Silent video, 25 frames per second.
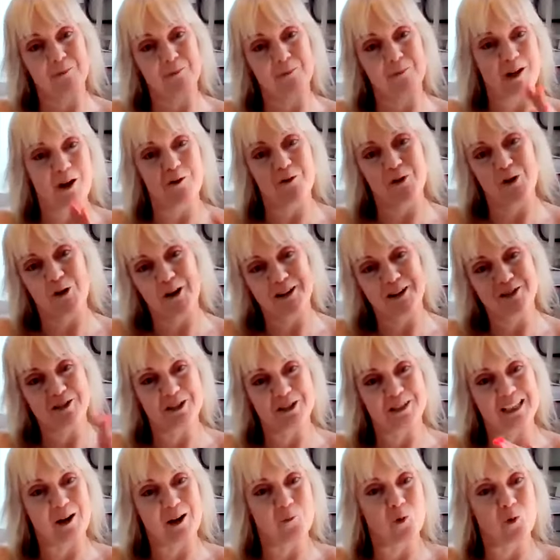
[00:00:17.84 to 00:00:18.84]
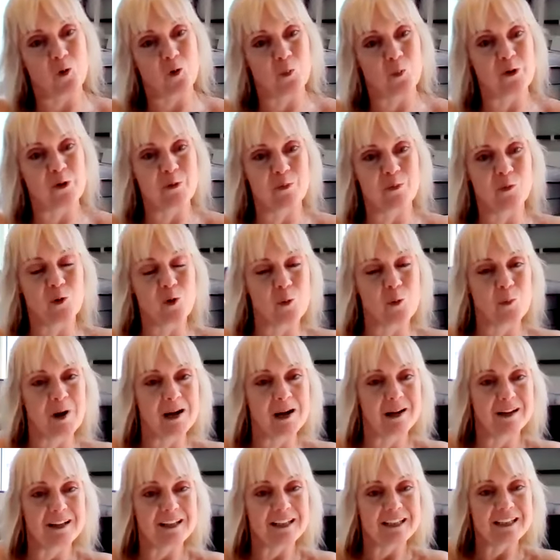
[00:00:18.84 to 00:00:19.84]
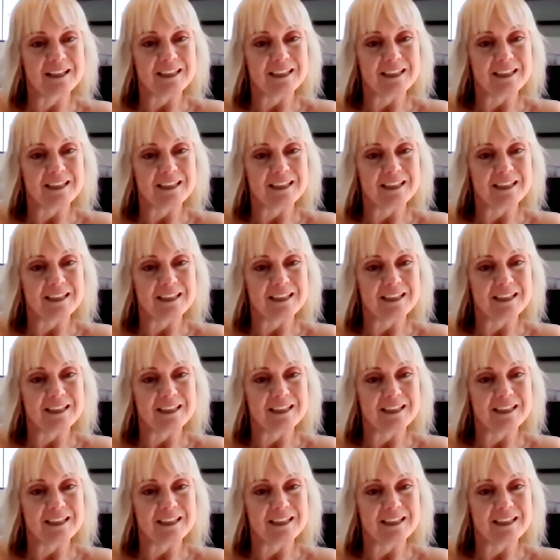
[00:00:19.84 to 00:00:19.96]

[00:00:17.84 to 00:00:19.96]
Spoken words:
comes over, I just get warmer and warmer.